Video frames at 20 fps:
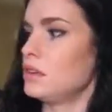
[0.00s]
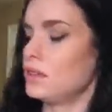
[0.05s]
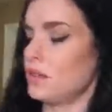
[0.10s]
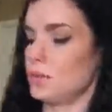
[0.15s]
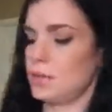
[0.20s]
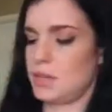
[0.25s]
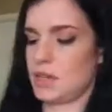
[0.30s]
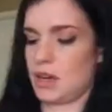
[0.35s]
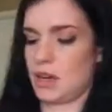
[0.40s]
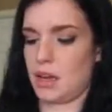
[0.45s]

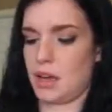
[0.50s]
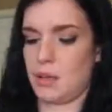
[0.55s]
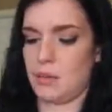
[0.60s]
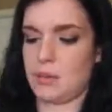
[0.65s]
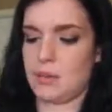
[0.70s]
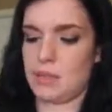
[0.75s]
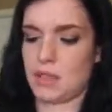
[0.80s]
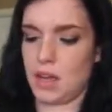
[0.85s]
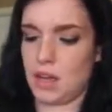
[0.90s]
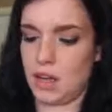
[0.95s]

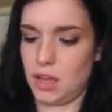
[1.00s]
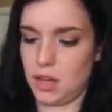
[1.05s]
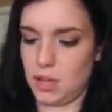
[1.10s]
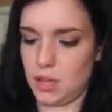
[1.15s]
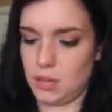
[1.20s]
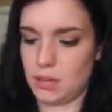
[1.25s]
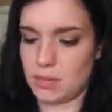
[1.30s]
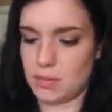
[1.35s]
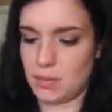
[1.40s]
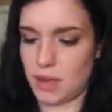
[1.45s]
sometimes I'll
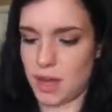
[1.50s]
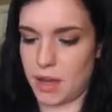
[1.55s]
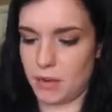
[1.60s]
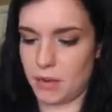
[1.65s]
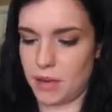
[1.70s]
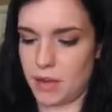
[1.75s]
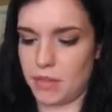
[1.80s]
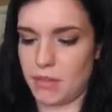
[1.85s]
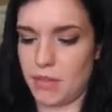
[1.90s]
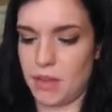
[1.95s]
use my
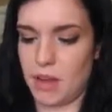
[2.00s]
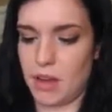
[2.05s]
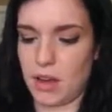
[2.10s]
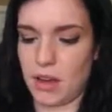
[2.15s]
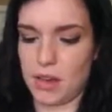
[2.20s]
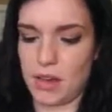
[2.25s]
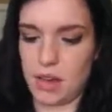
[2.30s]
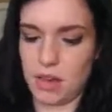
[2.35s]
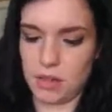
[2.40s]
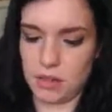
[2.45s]

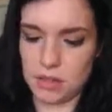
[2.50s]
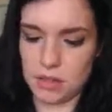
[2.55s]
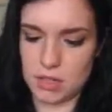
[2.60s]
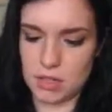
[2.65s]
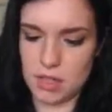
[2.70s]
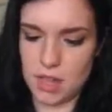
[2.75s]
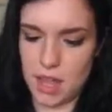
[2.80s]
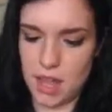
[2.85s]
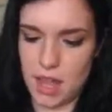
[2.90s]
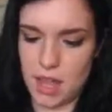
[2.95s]
Revlon Color
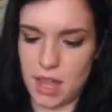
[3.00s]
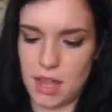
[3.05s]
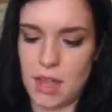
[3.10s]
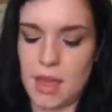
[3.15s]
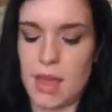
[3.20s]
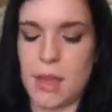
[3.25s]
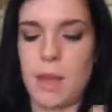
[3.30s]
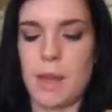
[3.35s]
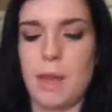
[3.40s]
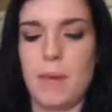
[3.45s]
Stay
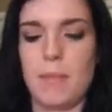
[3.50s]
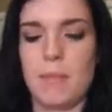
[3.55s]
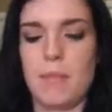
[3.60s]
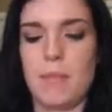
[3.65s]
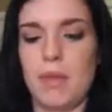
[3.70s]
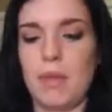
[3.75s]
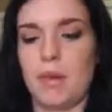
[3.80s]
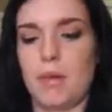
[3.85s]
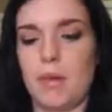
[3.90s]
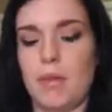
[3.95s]

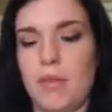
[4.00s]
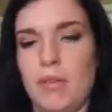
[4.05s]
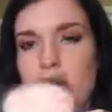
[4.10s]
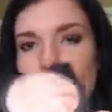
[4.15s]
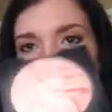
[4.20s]
Mineral